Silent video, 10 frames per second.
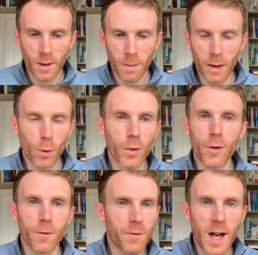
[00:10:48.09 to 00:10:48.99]
There were also
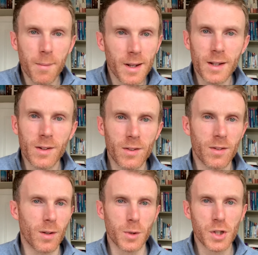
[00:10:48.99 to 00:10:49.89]
families,
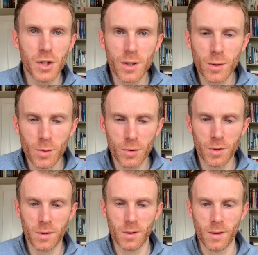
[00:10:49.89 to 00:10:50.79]
there were
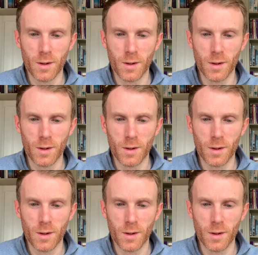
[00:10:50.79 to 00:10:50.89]
children,